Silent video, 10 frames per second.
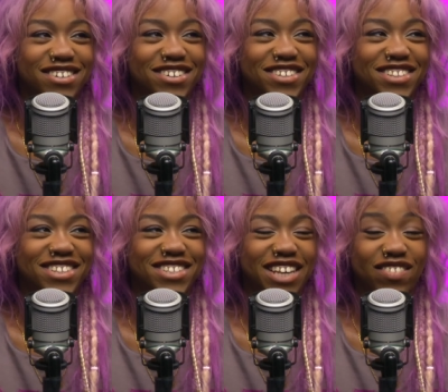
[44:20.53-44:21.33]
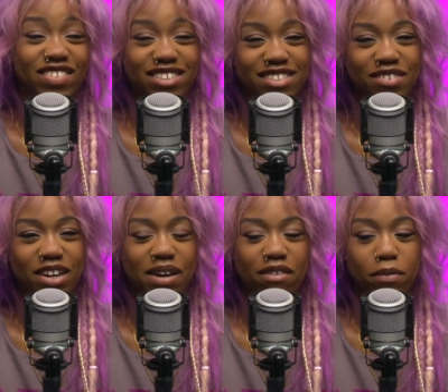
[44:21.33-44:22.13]
on the same
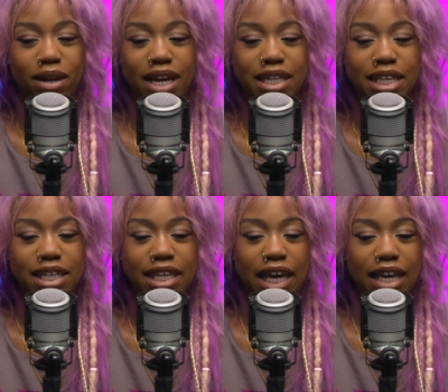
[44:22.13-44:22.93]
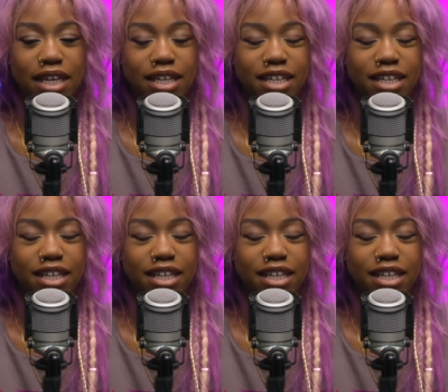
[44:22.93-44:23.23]
Instagram, I replied, yeah.